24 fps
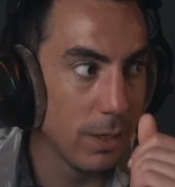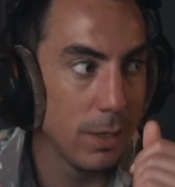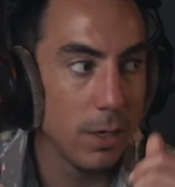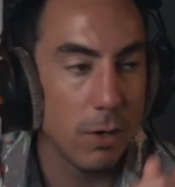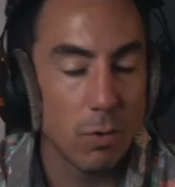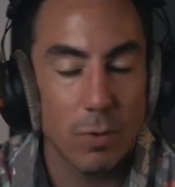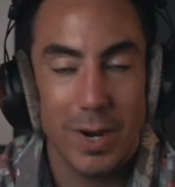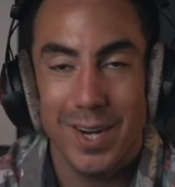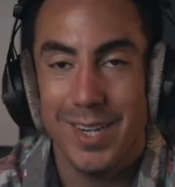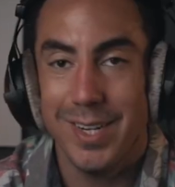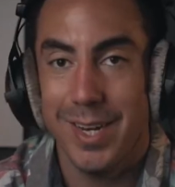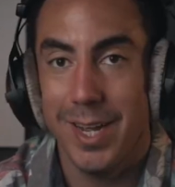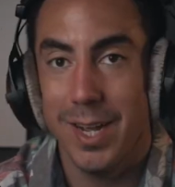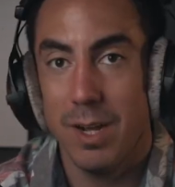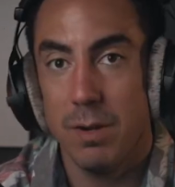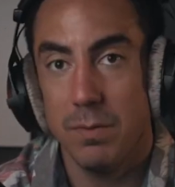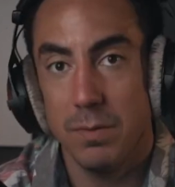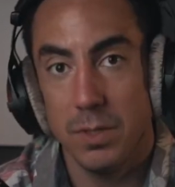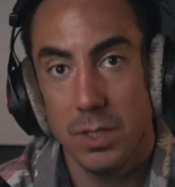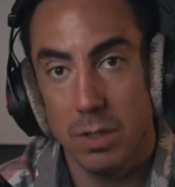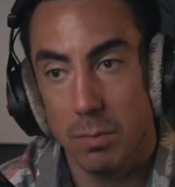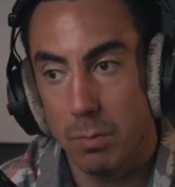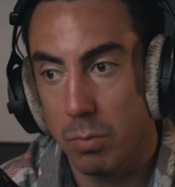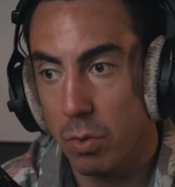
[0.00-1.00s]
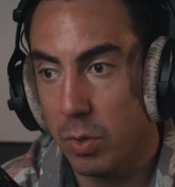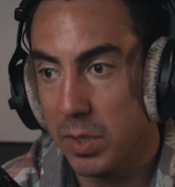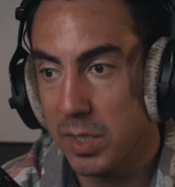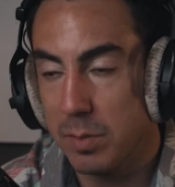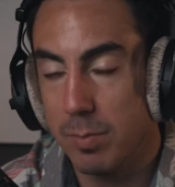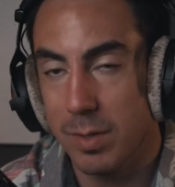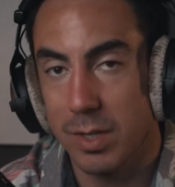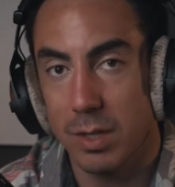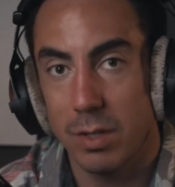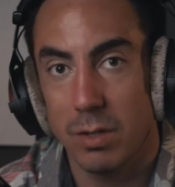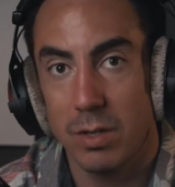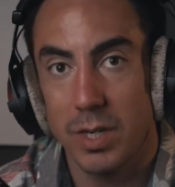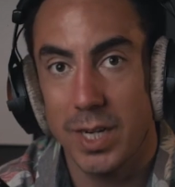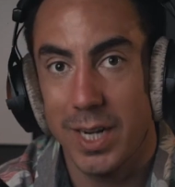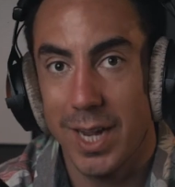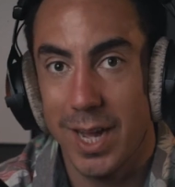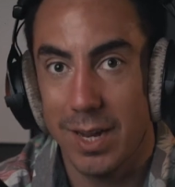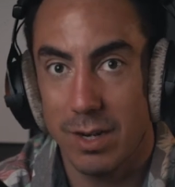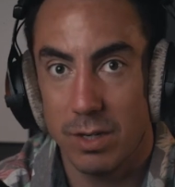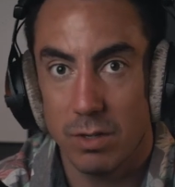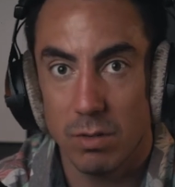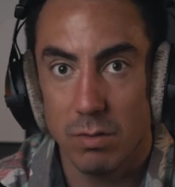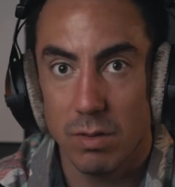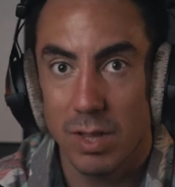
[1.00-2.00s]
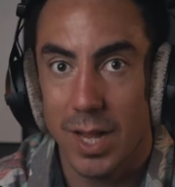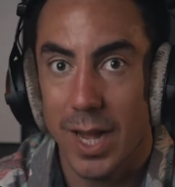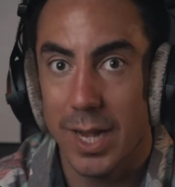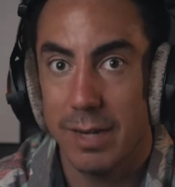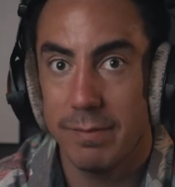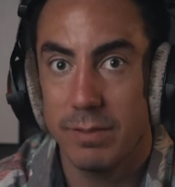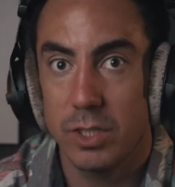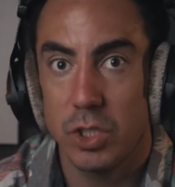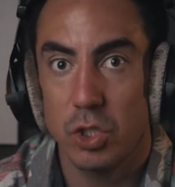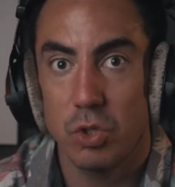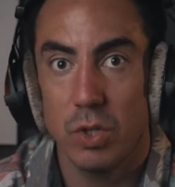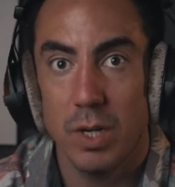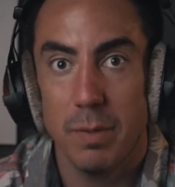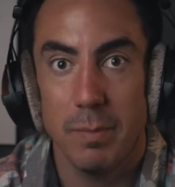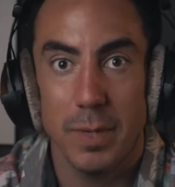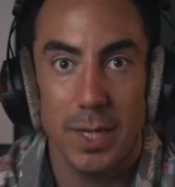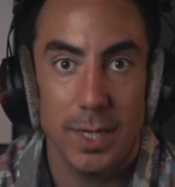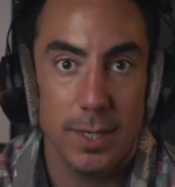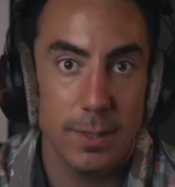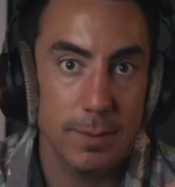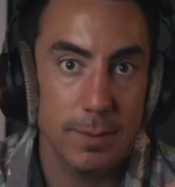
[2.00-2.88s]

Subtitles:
Right now, your boy's been learning how to do live streaming.